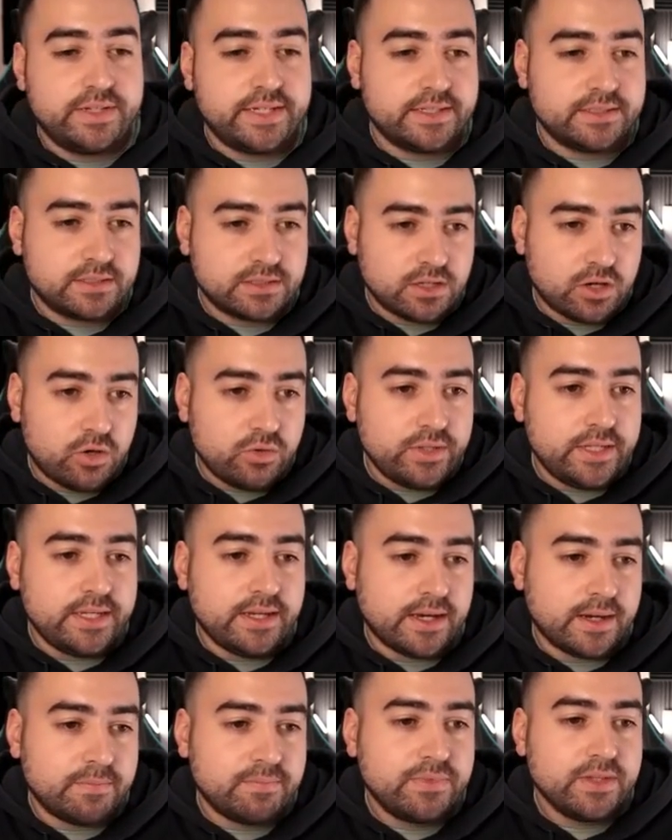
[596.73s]
VS Code
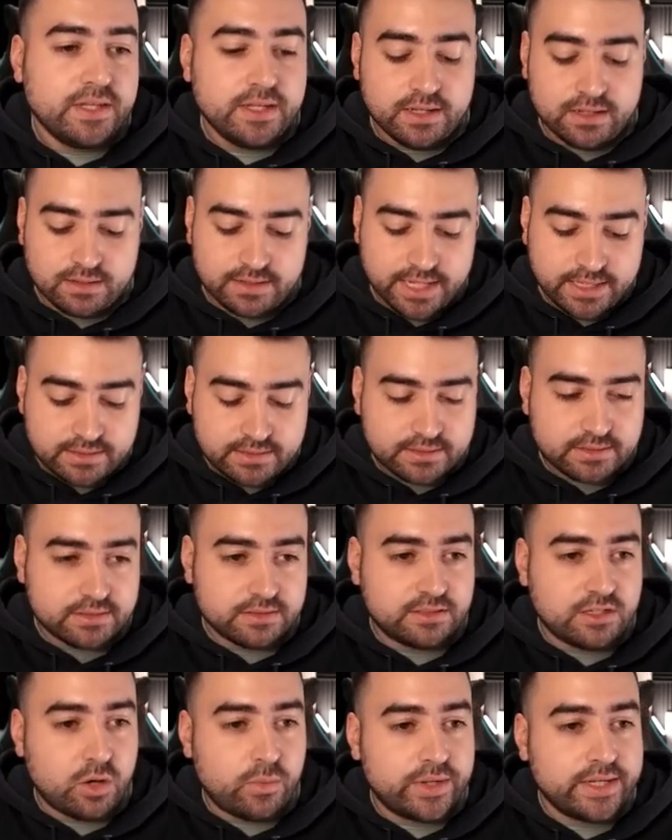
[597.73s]
here, let's
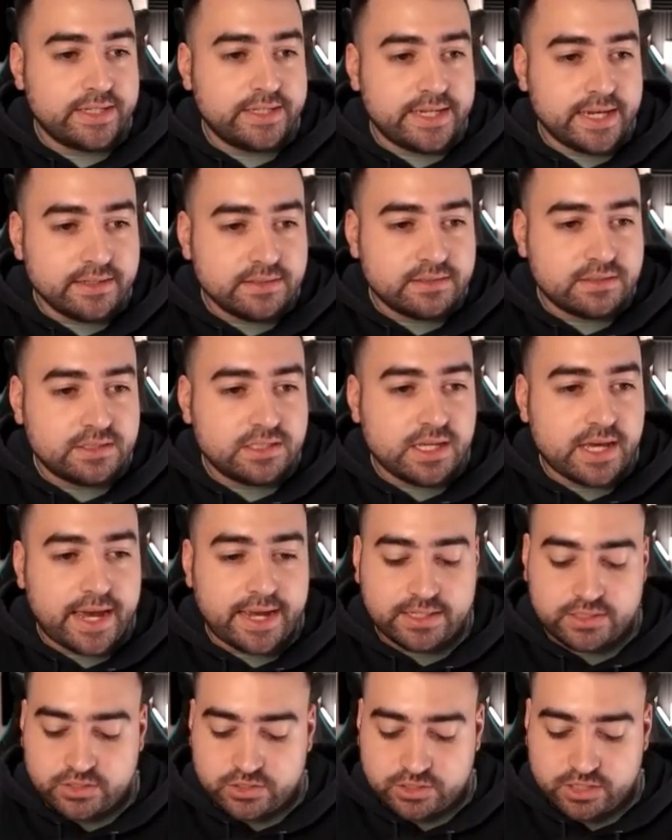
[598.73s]
go against the
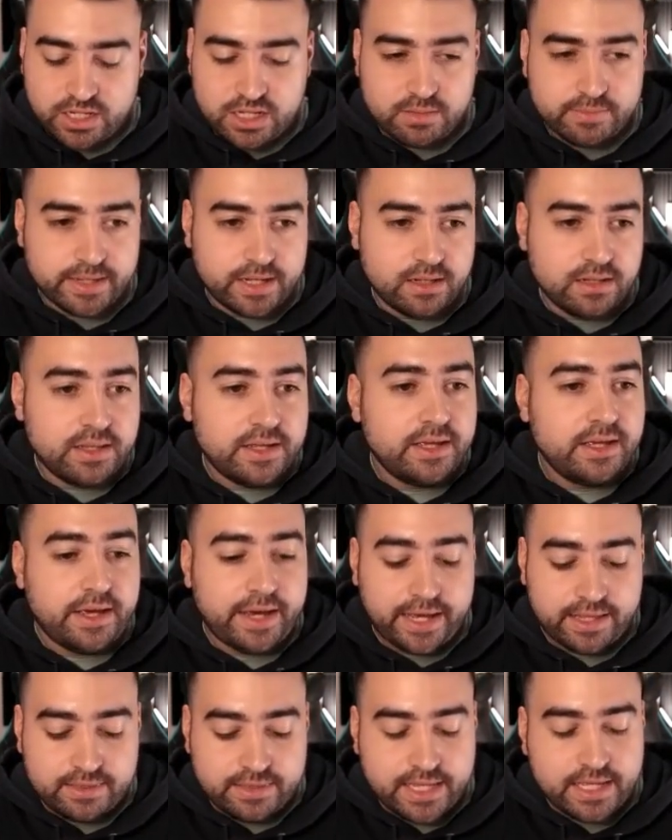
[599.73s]
HTML
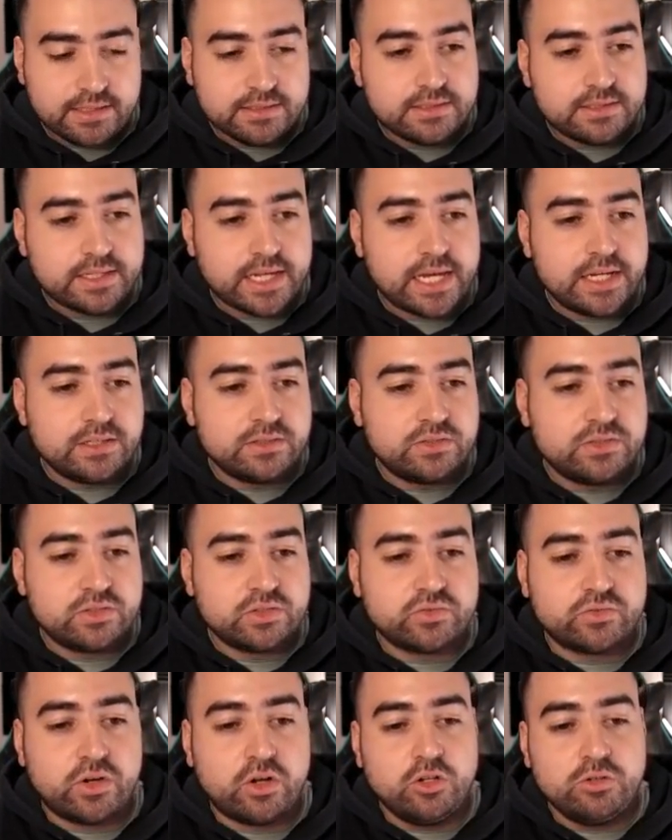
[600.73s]
and then say
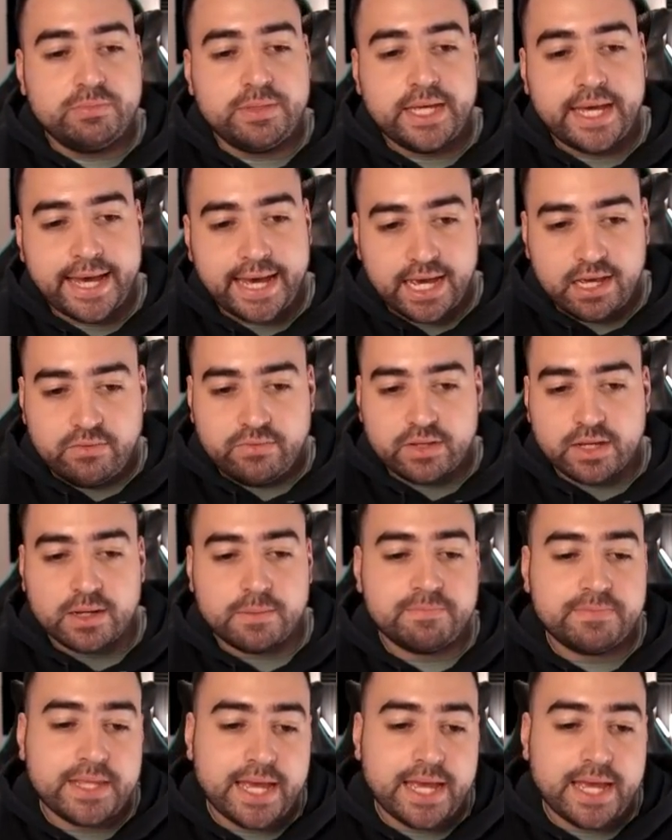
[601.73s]
scroll behavior